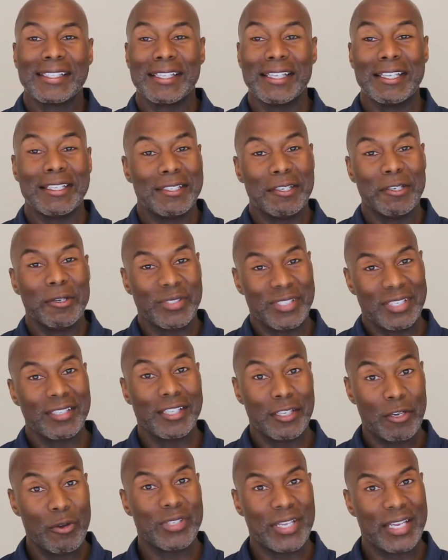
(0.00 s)

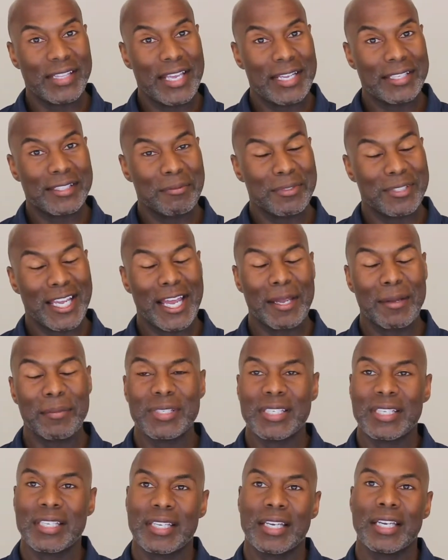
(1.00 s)
It goes like that
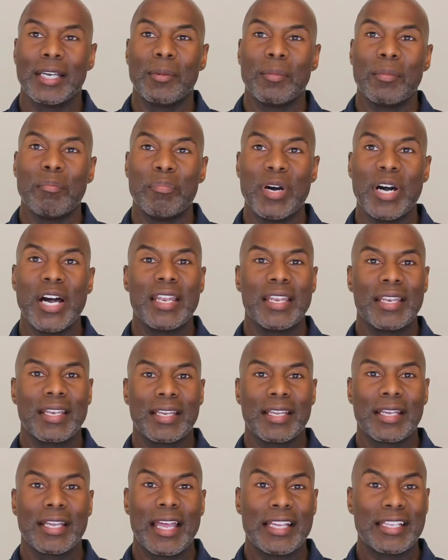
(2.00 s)
sometimes.
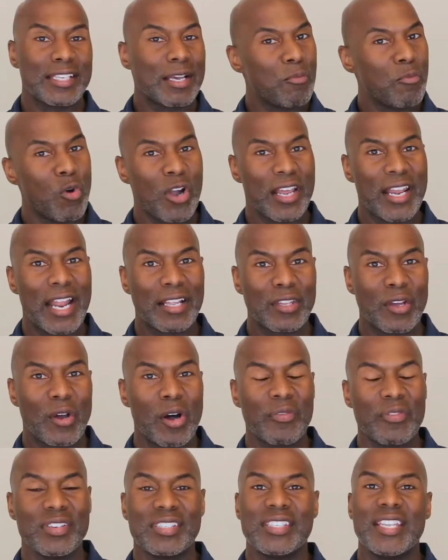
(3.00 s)
But as I'm walking out the
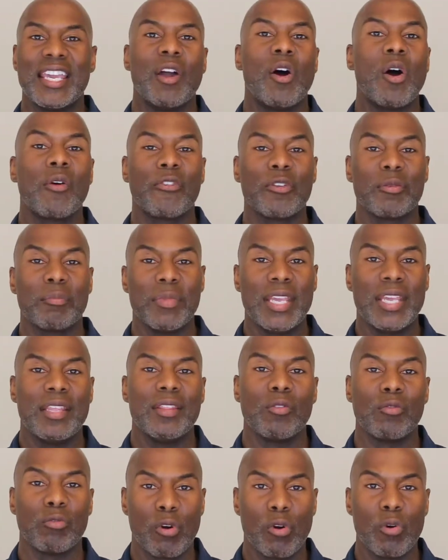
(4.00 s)
office, they offered
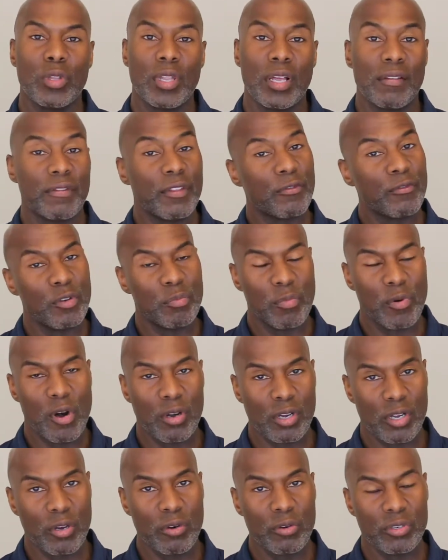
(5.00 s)
me the role of the
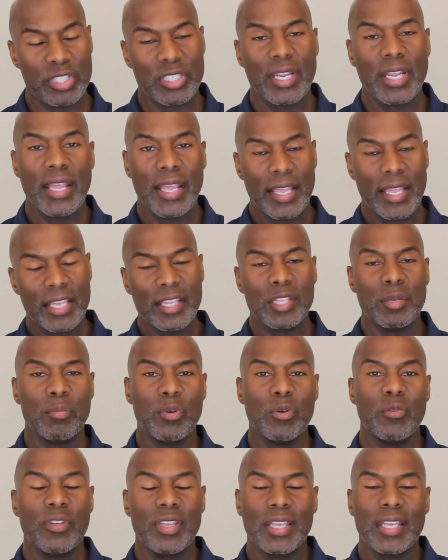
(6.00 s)
football coach in the
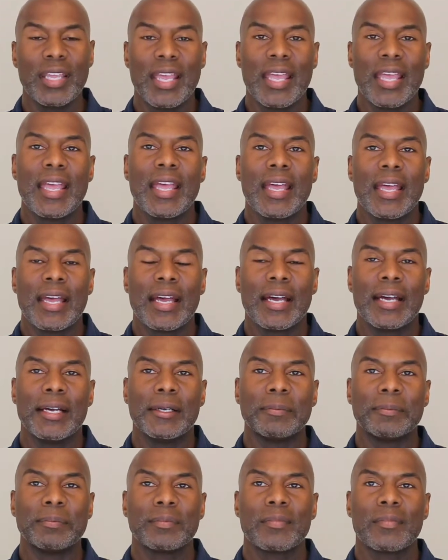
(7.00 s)
movie.
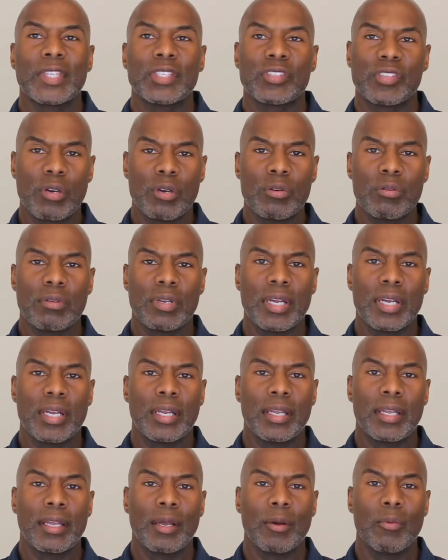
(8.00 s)

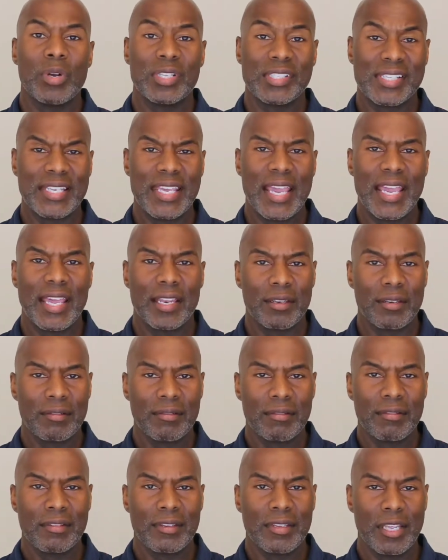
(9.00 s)
Once
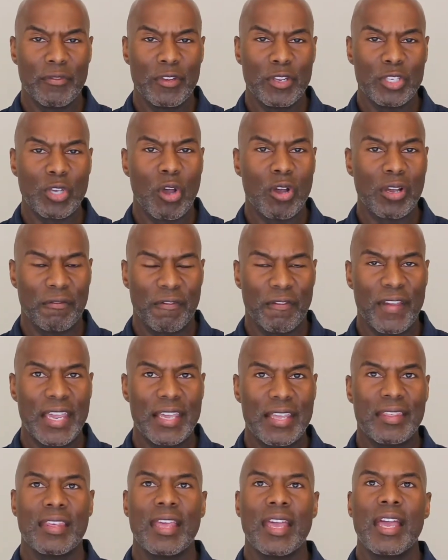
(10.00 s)
again, if you're talking
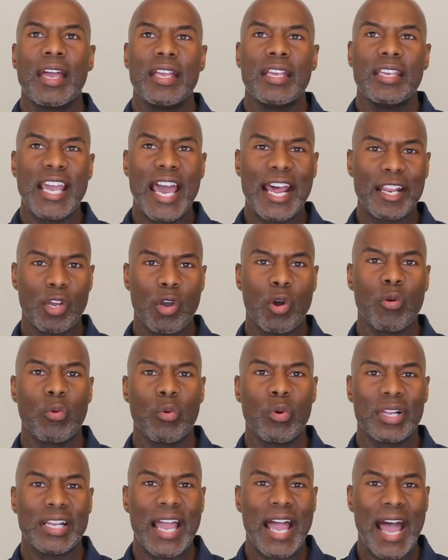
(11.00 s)
faith, you got to go
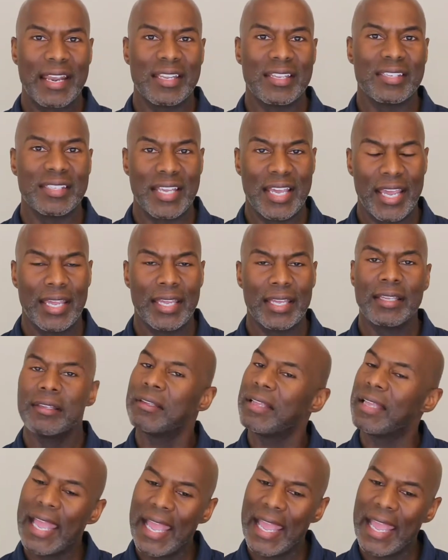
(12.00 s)
with what God is saying.